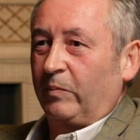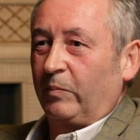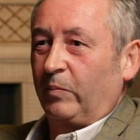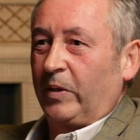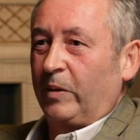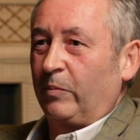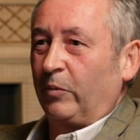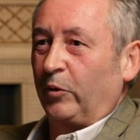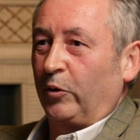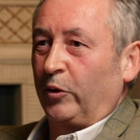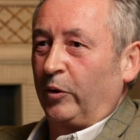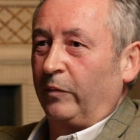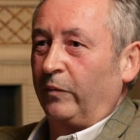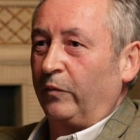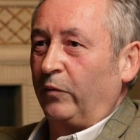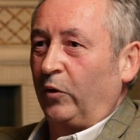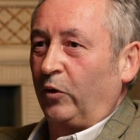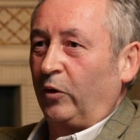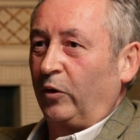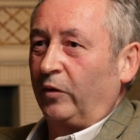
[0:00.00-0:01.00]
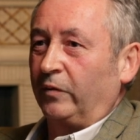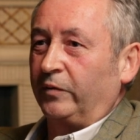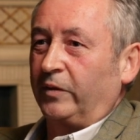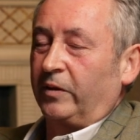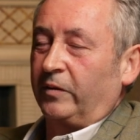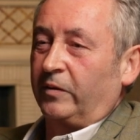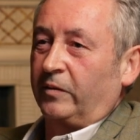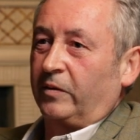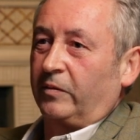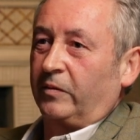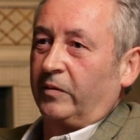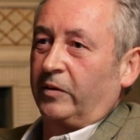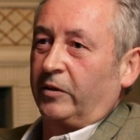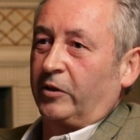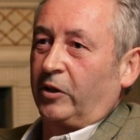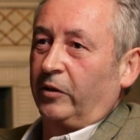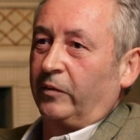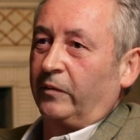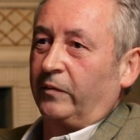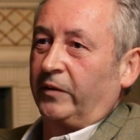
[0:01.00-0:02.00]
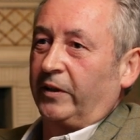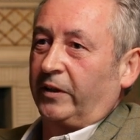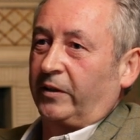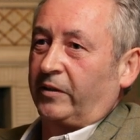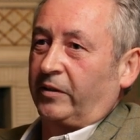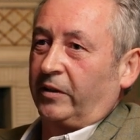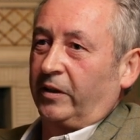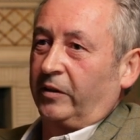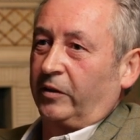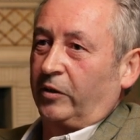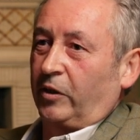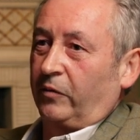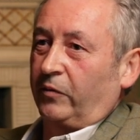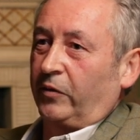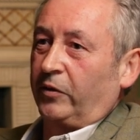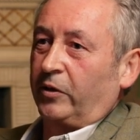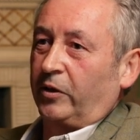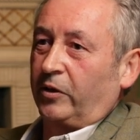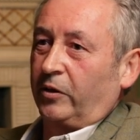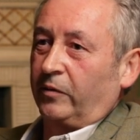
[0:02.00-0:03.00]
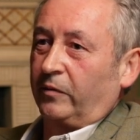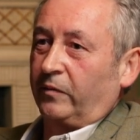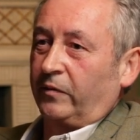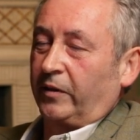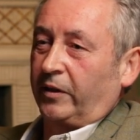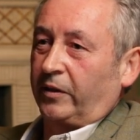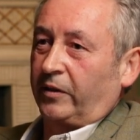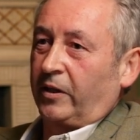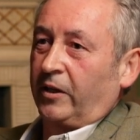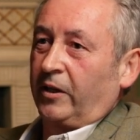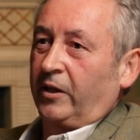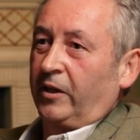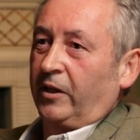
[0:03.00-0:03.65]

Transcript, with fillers: People who are involved in the conflict and covering the conflict,